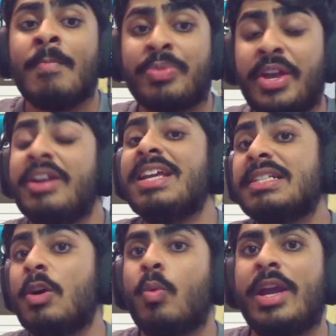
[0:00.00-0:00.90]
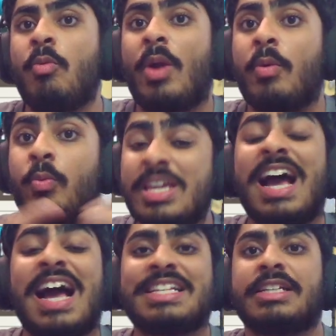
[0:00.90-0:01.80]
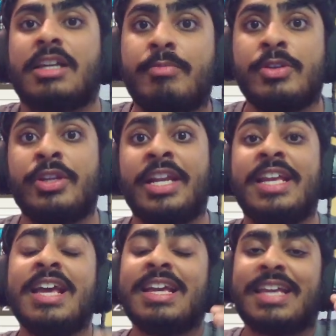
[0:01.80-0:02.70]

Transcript: there is a way where we as a community